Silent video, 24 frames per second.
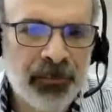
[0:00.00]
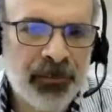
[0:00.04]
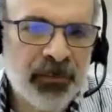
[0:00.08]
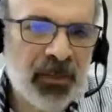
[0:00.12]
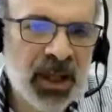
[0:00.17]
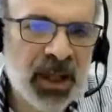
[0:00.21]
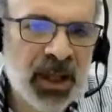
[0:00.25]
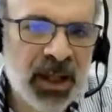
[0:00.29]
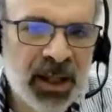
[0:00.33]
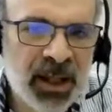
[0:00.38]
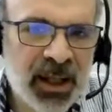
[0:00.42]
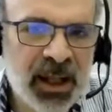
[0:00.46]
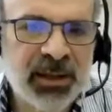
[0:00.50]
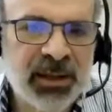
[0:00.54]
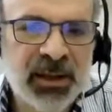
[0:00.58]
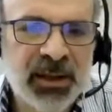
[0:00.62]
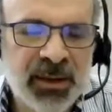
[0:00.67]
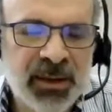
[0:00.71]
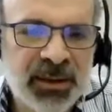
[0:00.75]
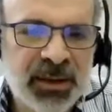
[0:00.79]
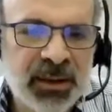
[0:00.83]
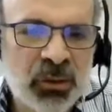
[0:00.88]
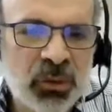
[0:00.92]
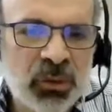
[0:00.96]
again,
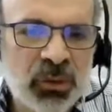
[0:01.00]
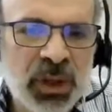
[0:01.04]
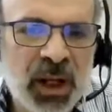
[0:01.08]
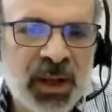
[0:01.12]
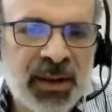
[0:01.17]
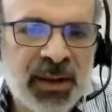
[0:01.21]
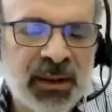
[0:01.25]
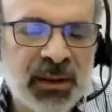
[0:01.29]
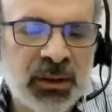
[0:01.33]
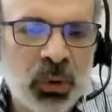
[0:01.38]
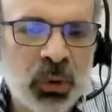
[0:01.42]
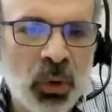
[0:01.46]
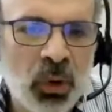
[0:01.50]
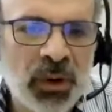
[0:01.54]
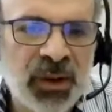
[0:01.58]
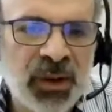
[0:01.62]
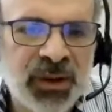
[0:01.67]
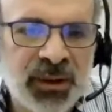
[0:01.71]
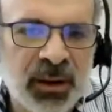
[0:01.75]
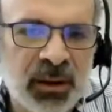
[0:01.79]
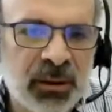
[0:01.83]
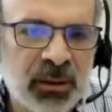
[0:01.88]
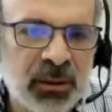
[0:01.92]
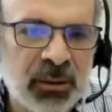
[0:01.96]
synchronized
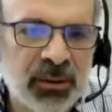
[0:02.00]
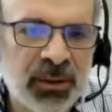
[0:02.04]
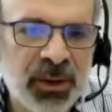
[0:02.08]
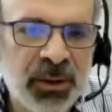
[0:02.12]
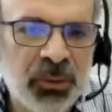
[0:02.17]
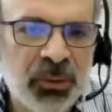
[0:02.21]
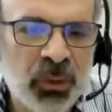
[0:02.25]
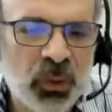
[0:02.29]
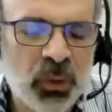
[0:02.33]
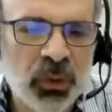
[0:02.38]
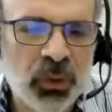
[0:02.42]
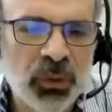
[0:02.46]
clocks are difficult